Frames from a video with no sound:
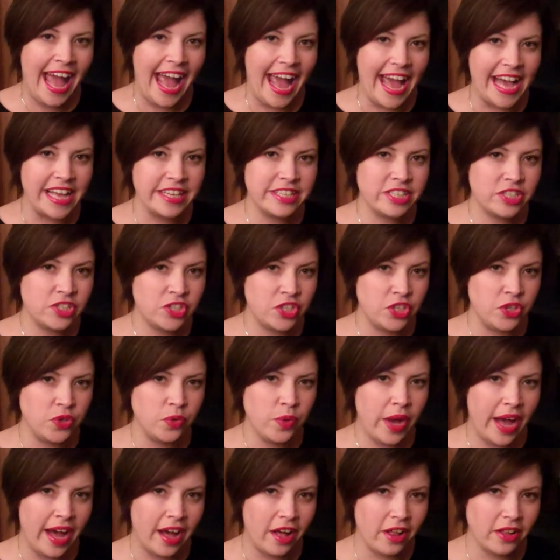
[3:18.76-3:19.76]

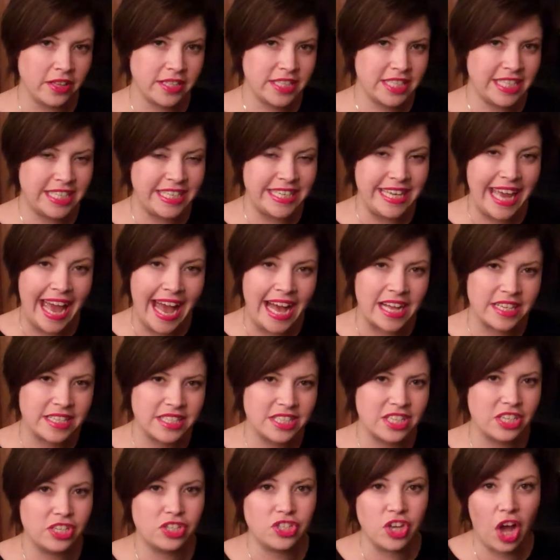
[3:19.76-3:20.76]

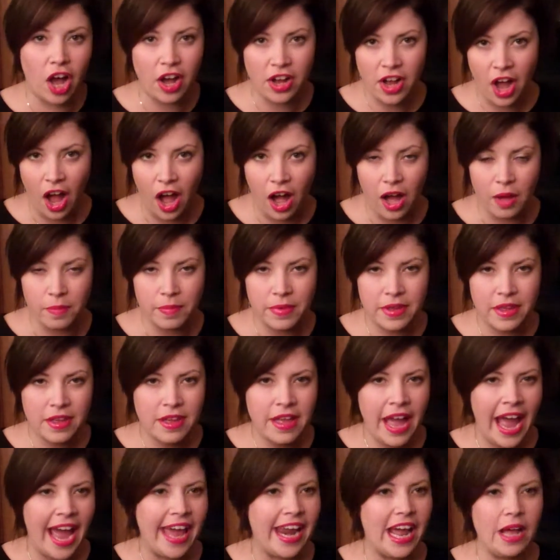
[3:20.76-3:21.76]
CONSULTS.com,
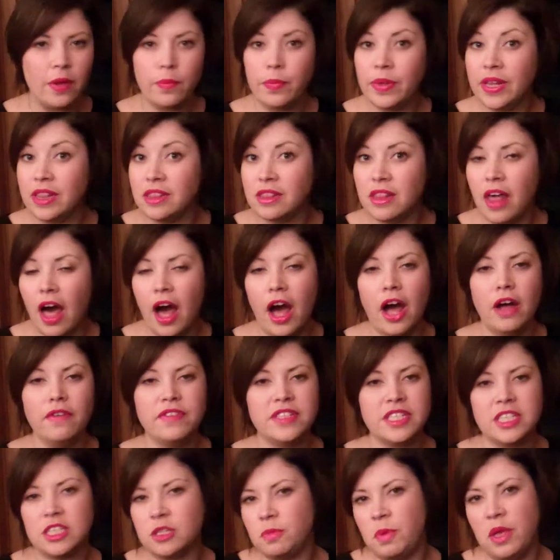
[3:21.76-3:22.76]
and I'd be love
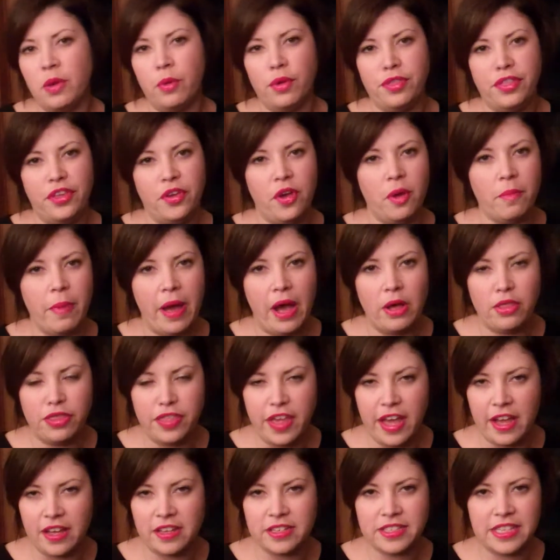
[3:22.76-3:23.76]
to speak with you about
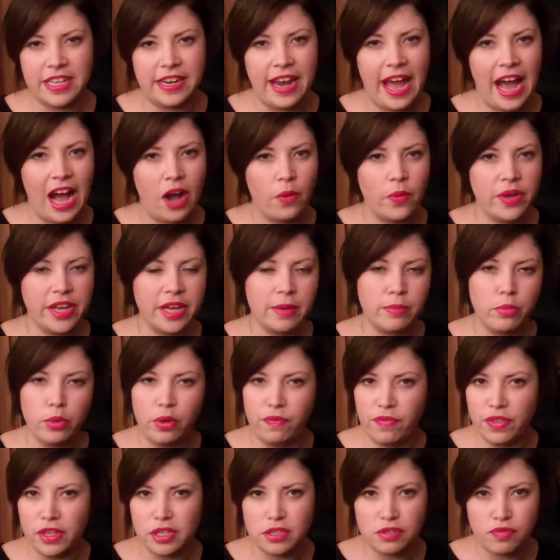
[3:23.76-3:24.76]
things and how we can
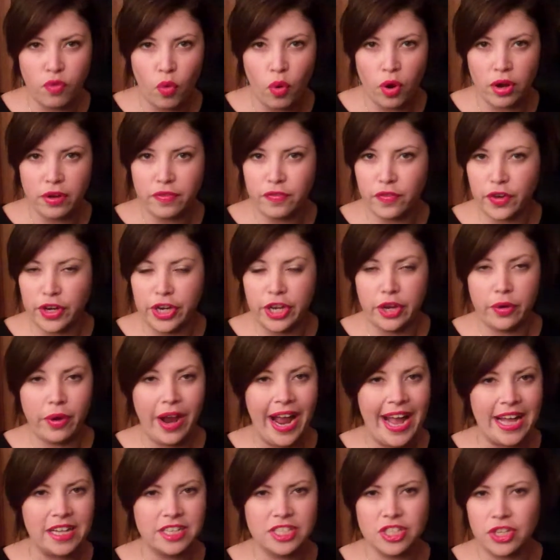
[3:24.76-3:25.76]
move this forward for you or
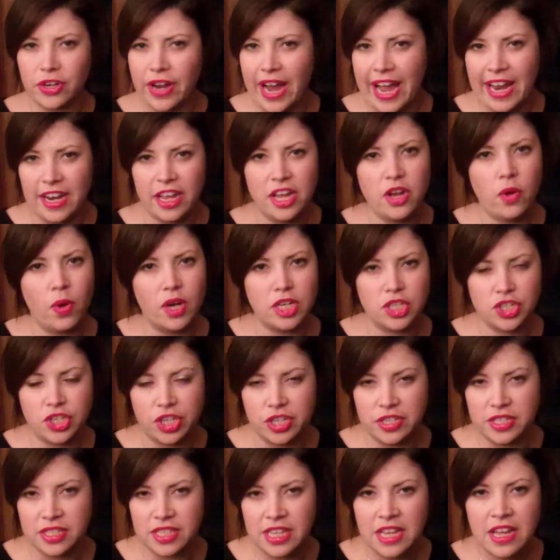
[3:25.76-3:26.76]
answer any
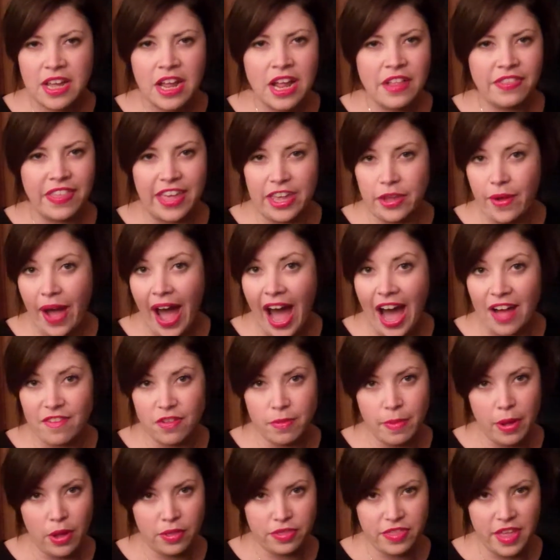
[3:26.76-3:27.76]
questions that you have
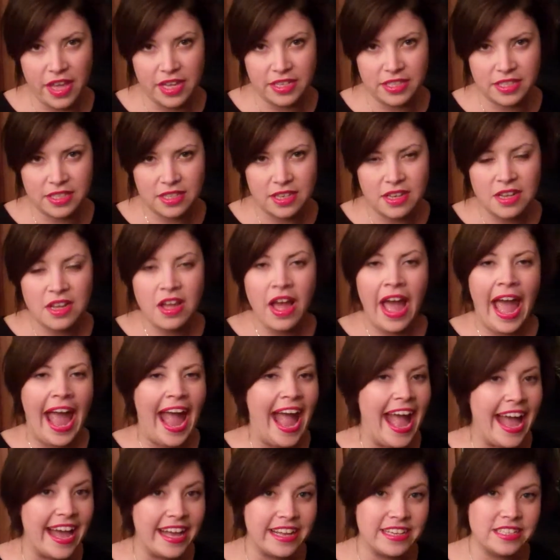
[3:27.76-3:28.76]
about this.
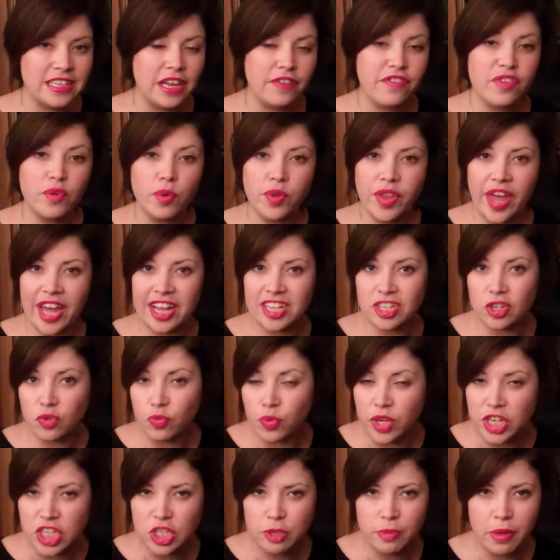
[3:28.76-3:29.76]
And if you would like to
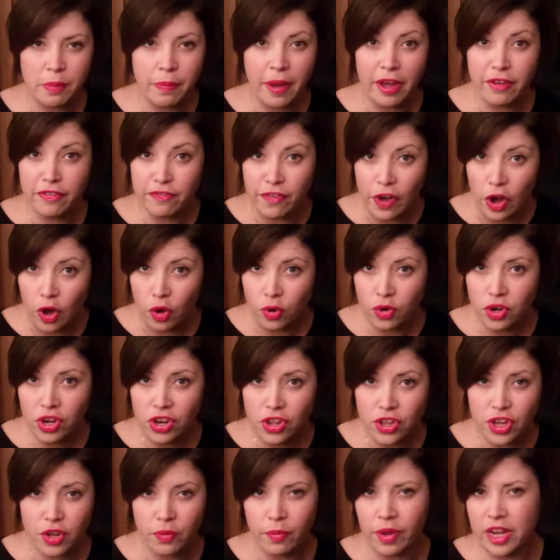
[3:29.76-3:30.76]
reach me by phone,
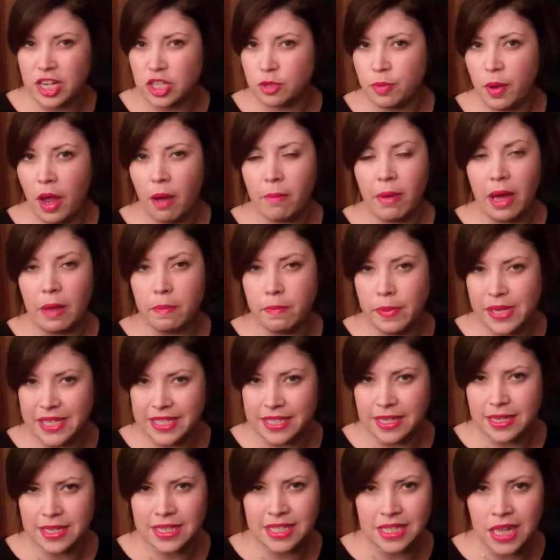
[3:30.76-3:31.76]
you can reach me on my
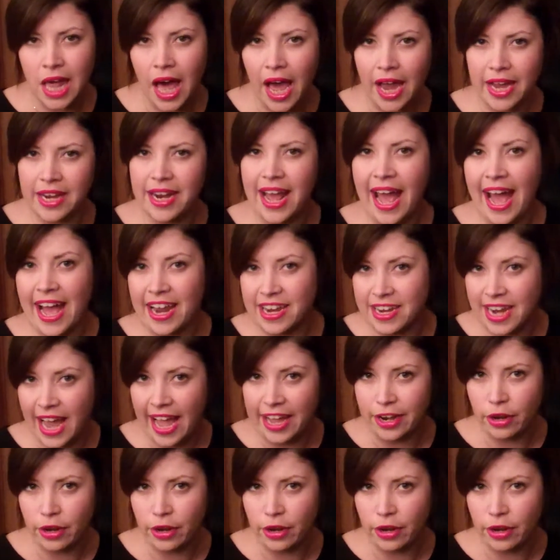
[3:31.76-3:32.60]
business line at